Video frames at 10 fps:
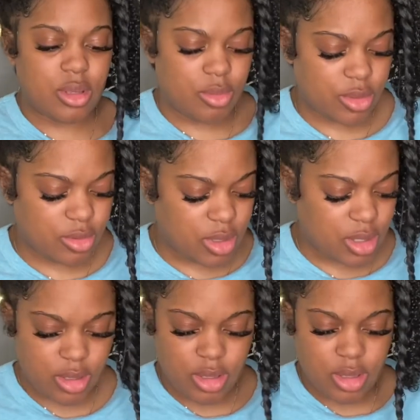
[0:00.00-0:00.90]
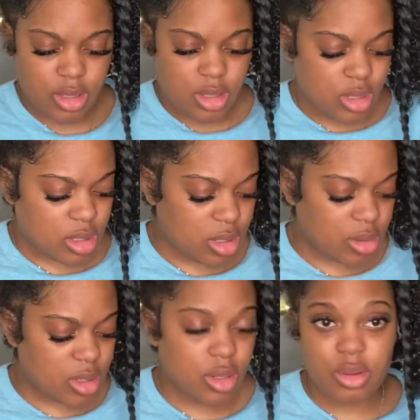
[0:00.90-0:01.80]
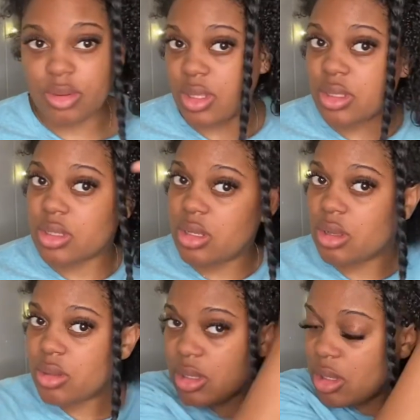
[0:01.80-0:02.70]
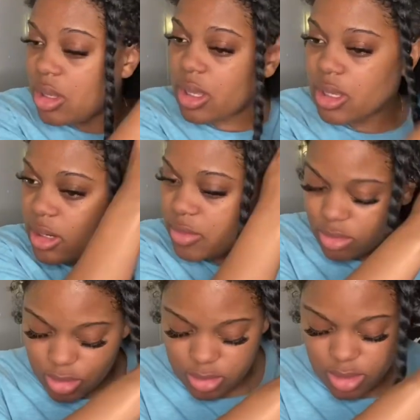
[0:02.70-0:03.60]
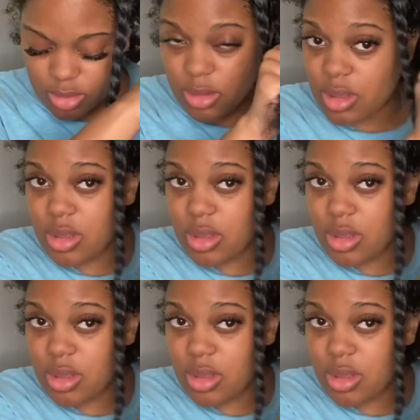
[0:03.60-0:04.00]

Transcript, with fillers: So, really, throughout these next process, I'm really doing the